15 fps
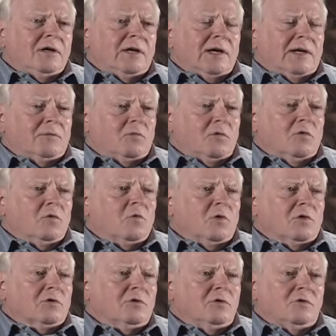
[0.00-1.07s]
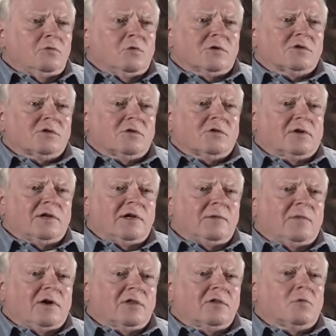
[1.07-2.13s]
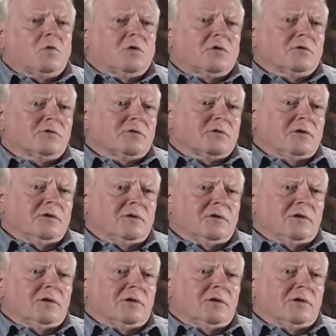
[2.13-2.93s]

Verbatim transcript: And World War Two was certainly among the worst.